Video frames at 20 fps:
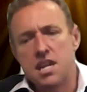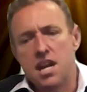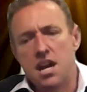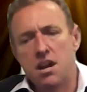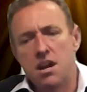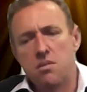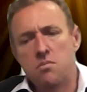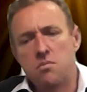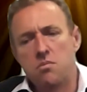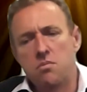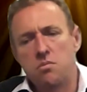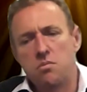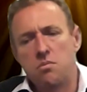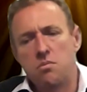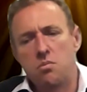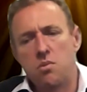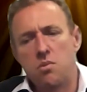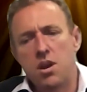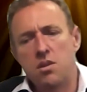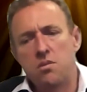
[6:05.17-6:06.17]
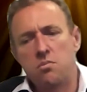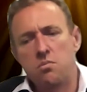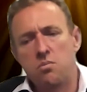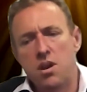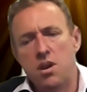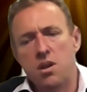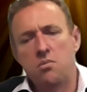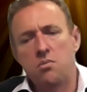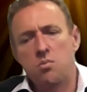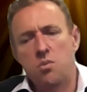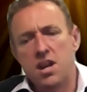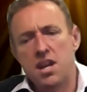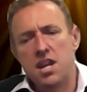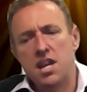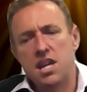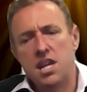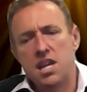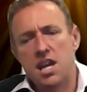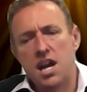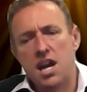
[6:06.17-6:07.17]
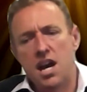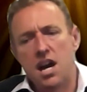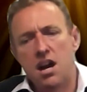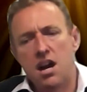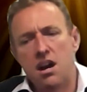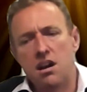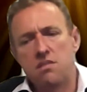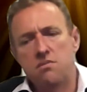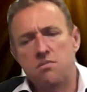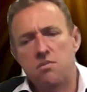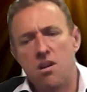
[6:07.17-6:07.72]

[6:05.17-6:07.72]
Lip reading: where we are